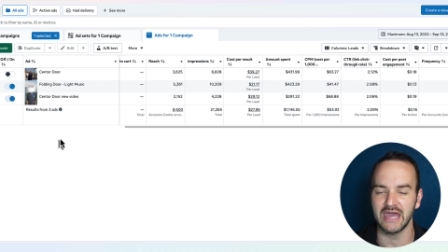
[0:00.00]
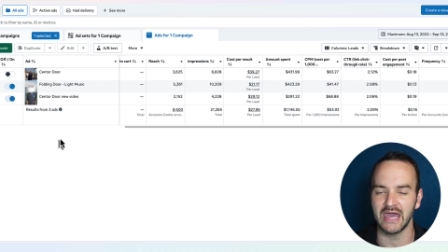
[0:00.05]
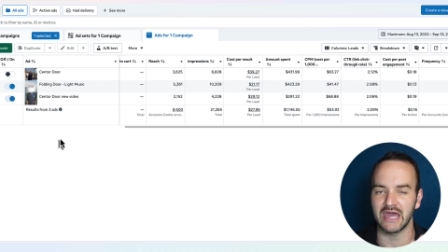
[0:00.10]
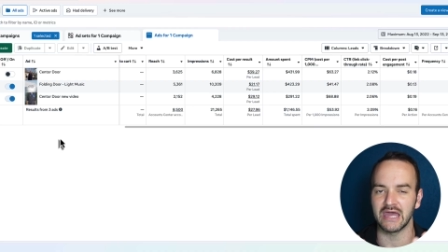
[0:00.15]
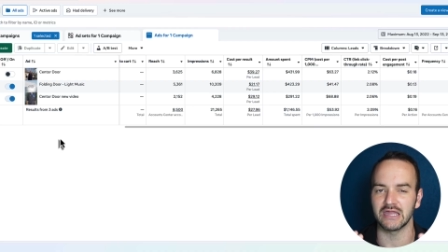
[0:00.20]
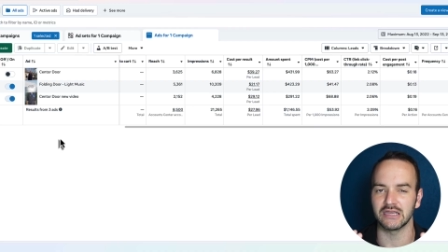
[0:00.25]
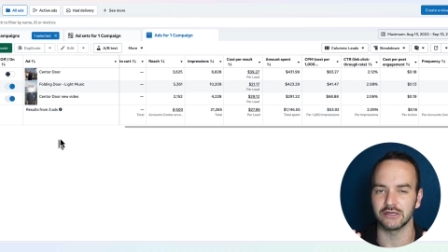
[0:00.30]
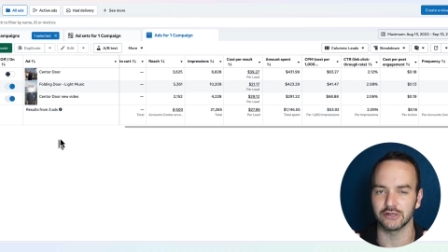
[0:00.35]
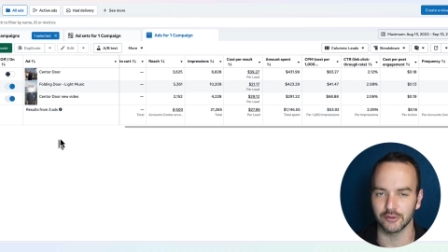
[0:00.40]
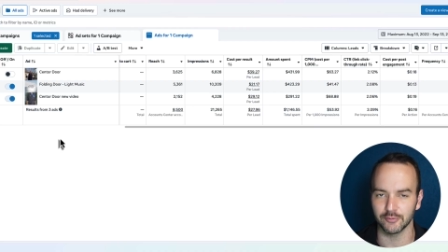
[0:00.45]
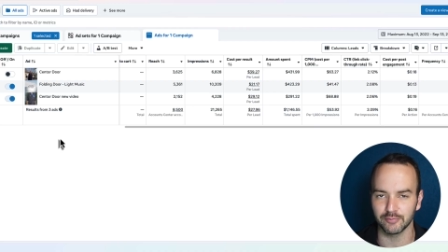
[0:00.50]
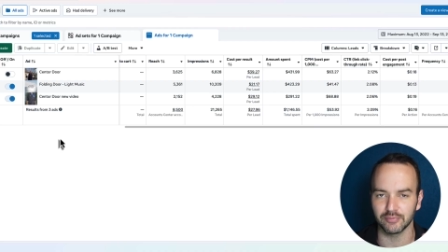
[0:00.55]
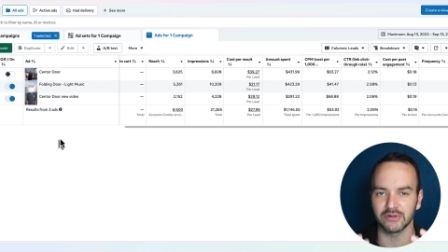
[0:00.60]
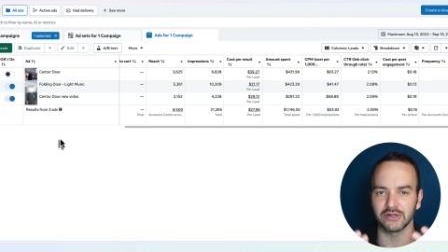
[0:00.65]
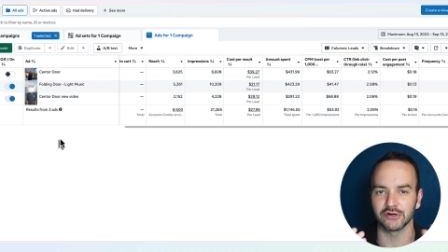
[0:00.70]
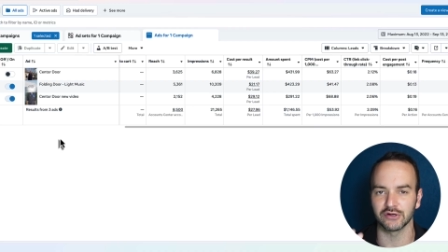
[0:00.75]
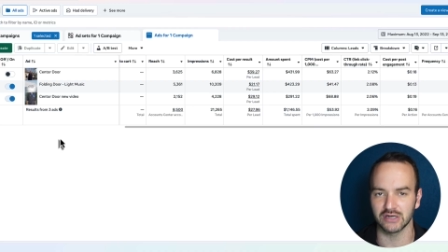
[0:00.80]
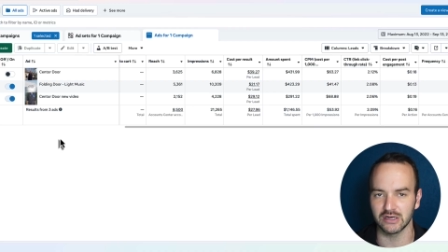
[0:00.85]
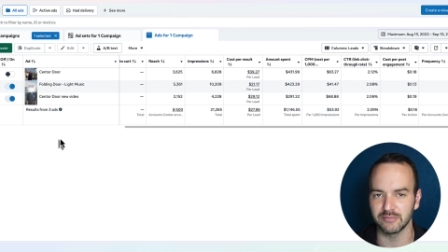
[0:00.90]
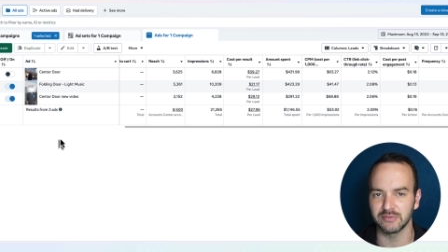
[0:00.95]
and you're
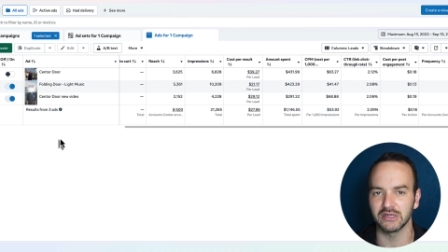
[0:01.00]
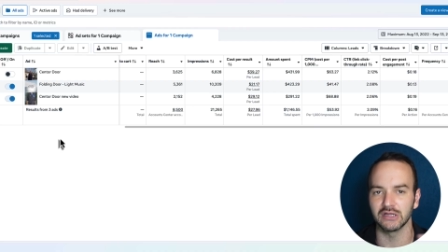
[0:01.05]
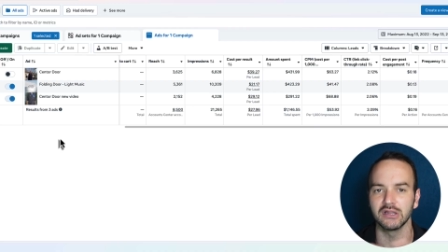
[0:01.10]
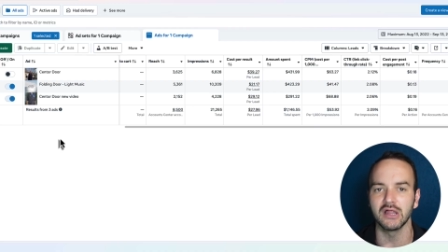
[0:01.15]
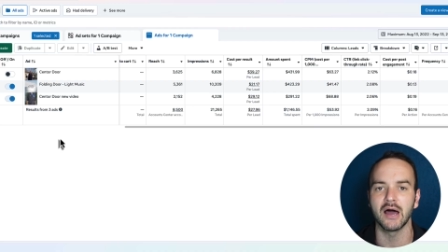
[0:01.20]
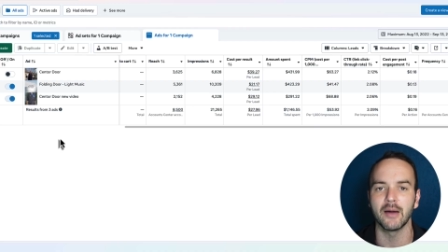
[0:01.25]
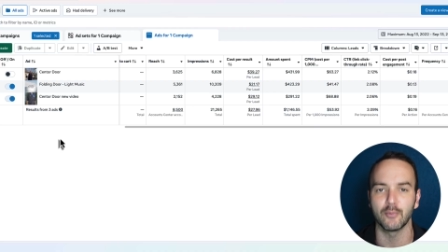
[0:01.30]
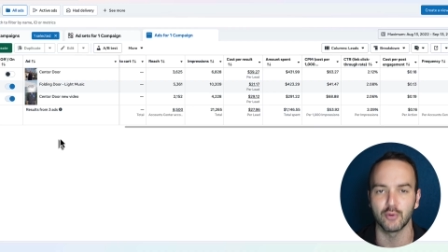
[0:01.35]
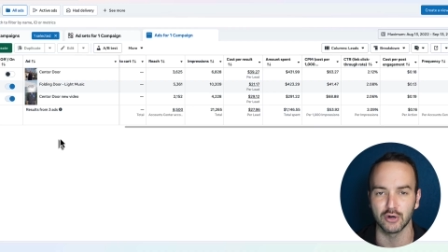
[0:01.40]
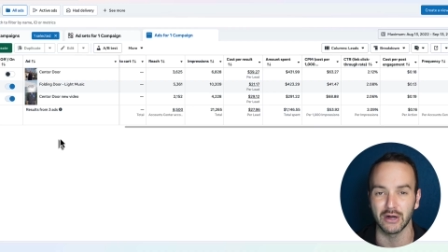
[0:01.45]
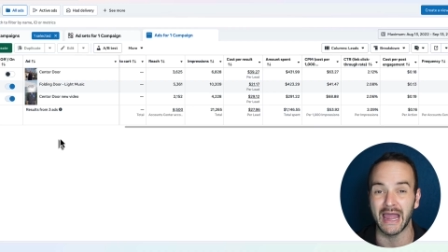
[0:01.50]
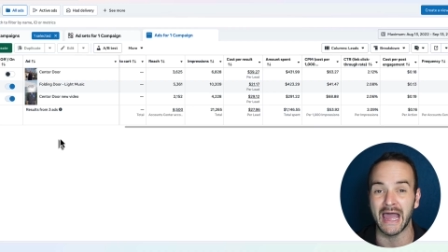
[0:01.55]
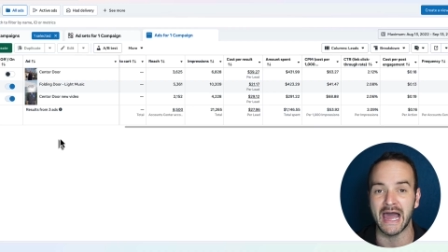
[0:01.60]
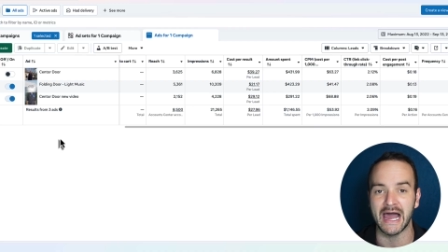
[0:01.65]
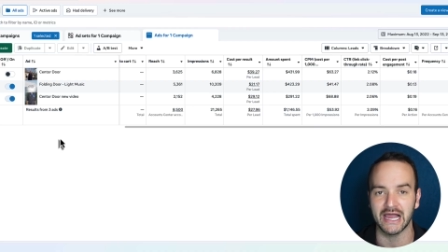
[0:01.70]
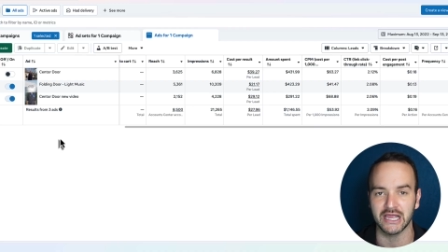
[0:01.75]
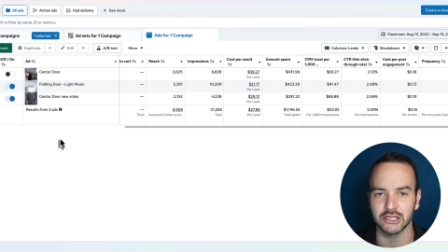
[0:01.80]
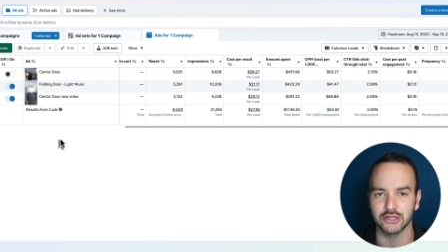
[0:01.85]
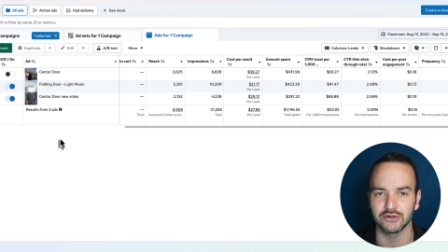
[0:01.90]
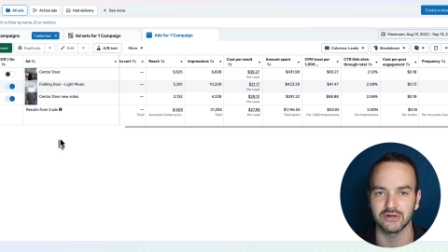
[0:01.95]
you're going to be a lot more
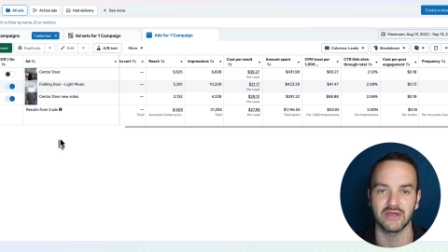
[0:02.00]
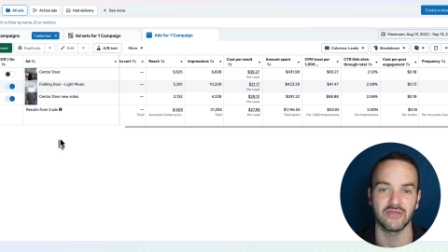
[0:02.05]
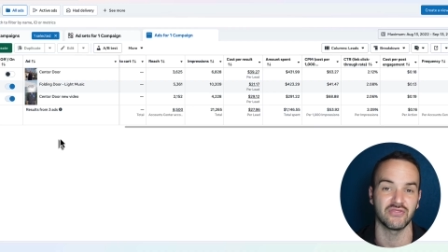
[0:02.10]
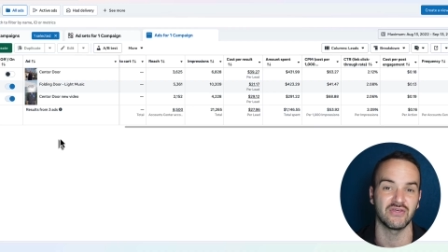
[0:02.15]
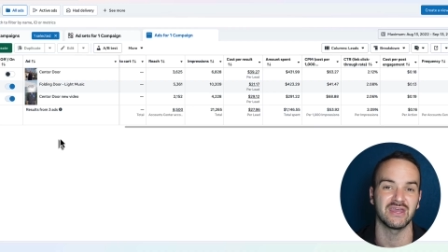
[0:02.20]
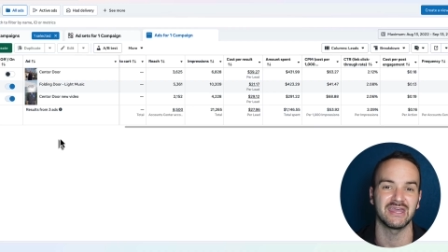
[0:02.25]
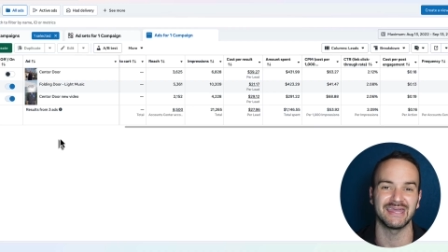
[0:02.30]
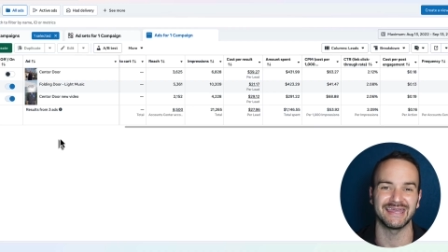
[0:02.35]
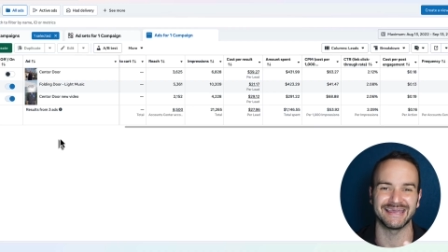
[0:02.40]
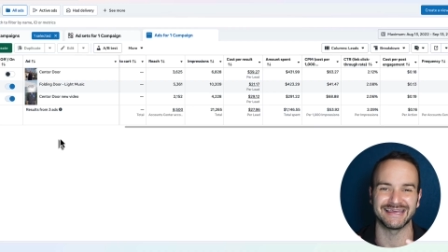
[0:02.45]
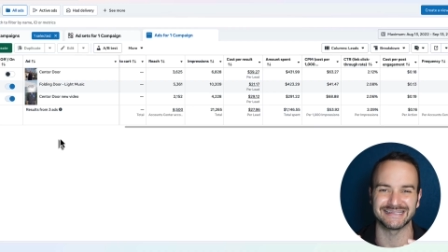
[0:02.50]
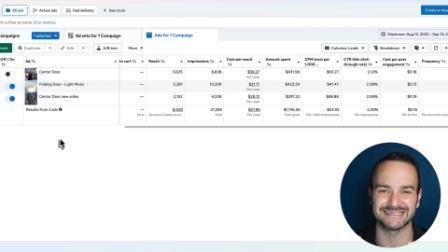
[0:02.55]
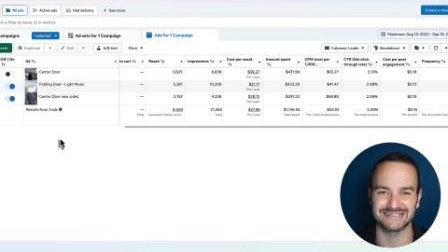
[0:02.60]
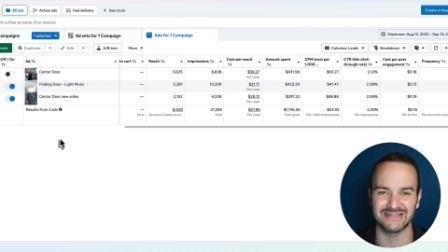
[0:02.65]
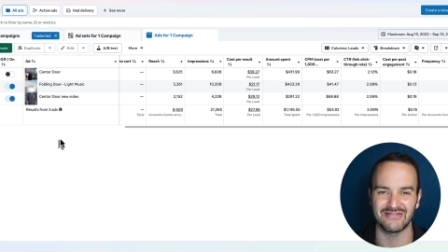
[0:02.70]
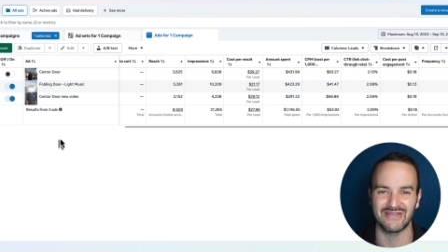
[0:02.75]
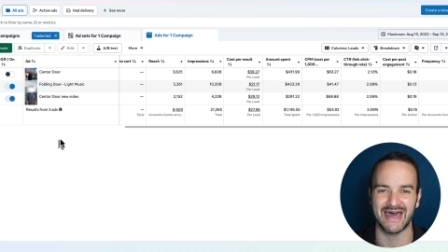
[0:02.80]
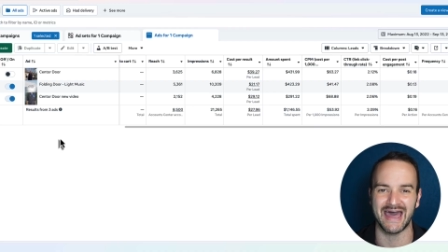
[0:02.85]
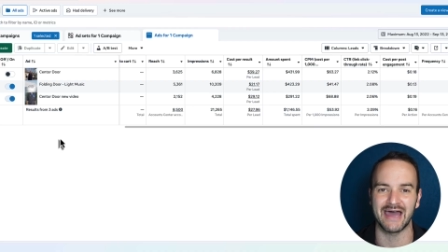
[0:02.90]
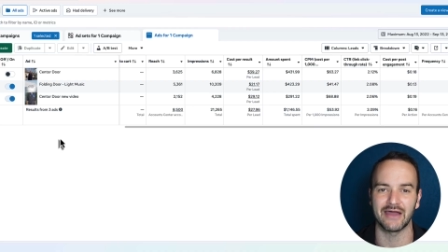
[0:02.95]
accurate thinking it's
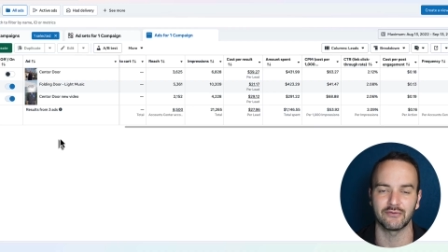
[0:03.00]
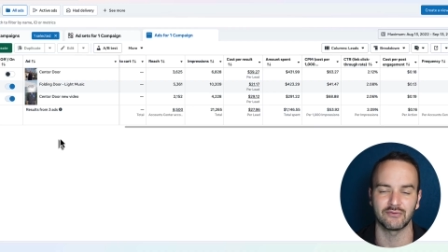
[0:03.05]
that